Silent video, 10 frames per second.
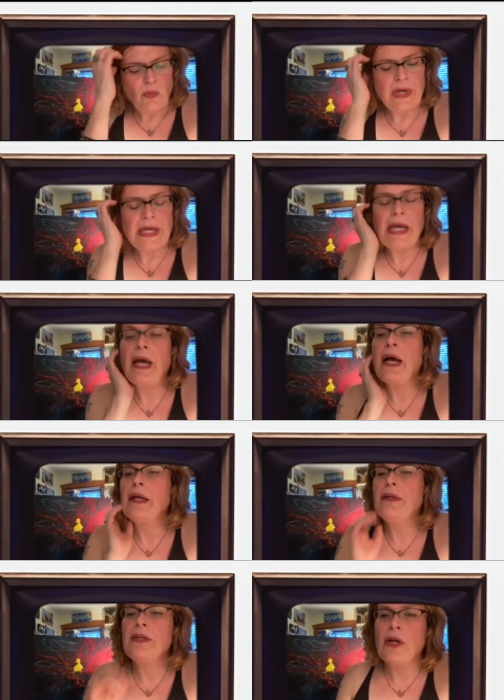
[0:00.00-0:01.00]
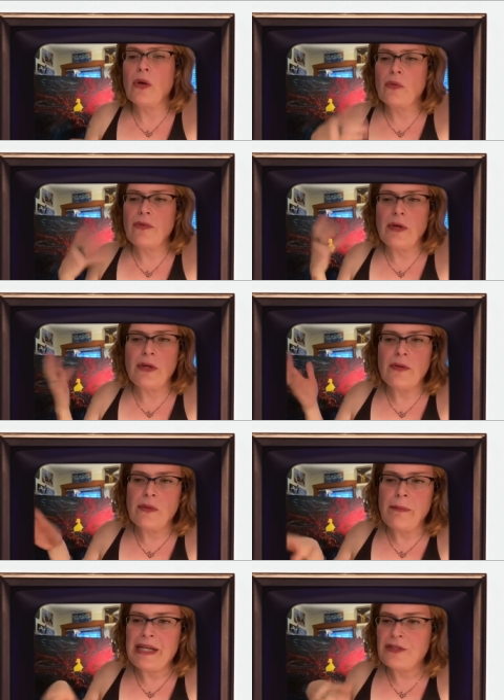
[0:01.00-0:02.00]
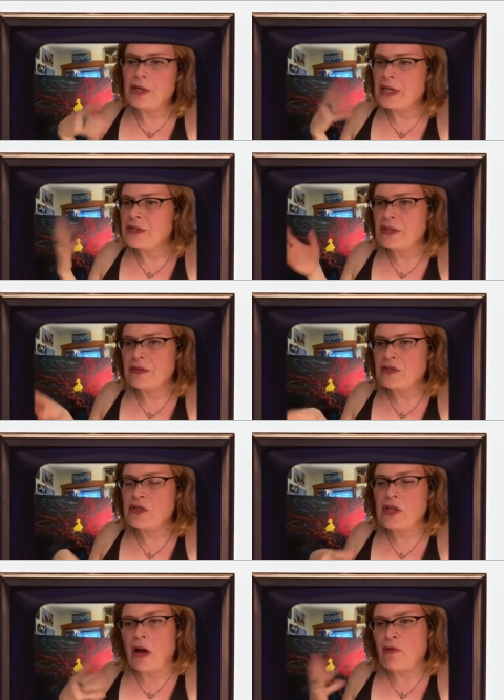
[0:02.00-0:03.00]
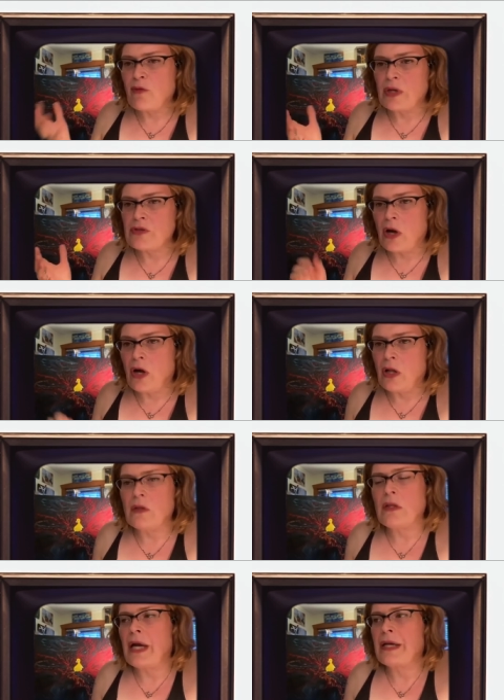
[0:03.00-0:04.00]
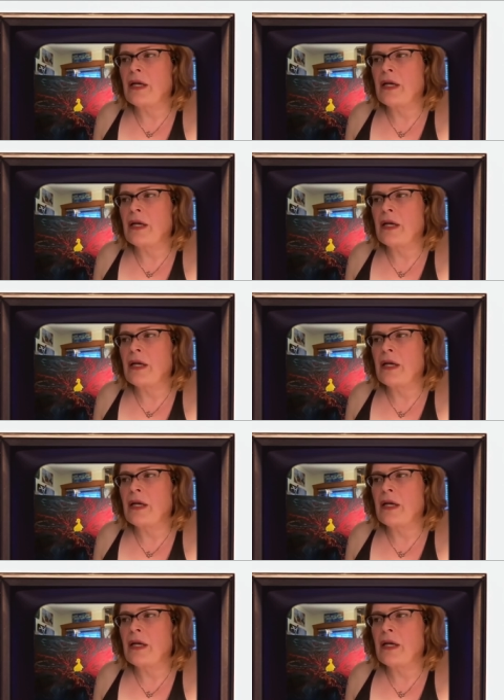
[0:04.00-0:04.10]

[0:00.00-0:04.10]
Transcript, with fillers: we had you know the the matrix stuff was all like